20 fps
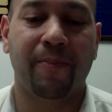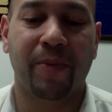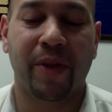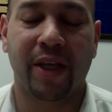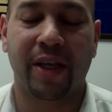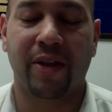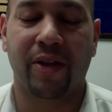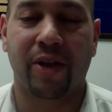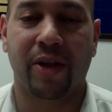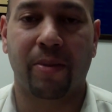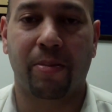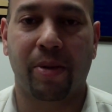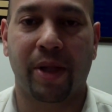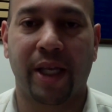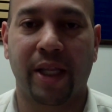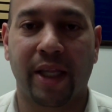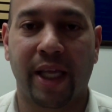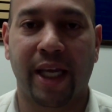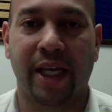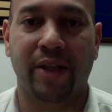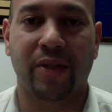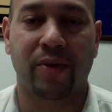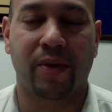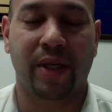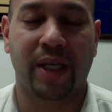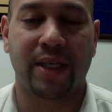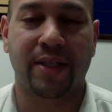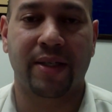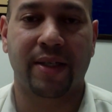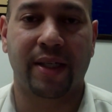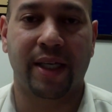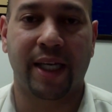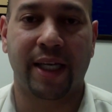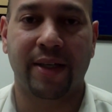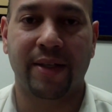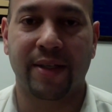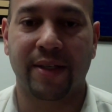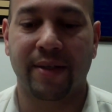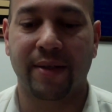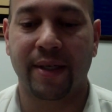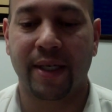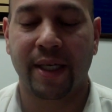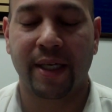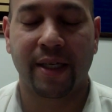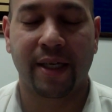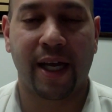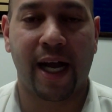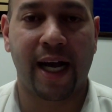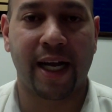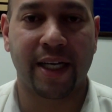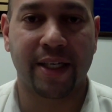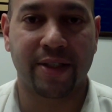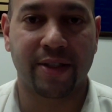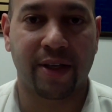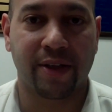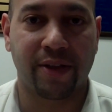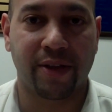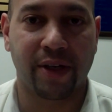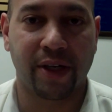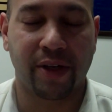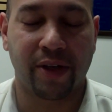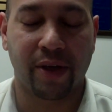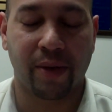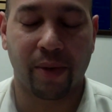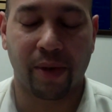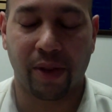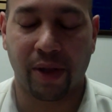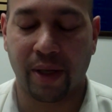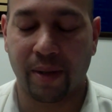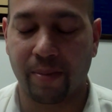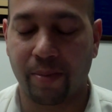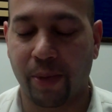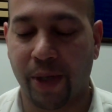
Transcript: either the plane lands or it doesn't land, and God has nothing to do with it.